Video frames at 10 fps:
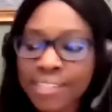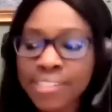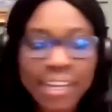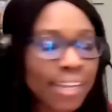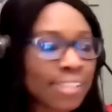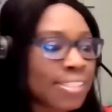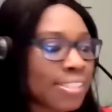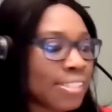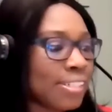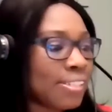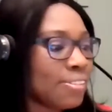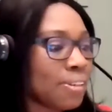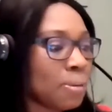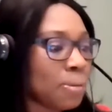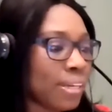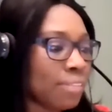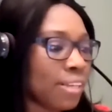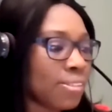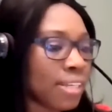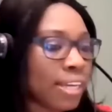yes, I can see, or
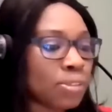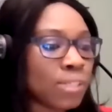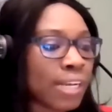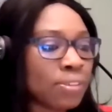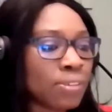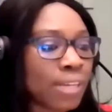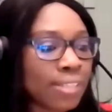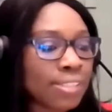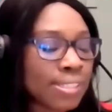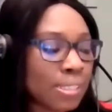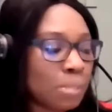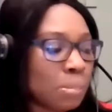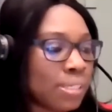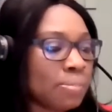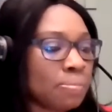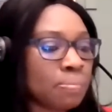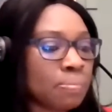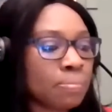whatever, so that I know that you can see me.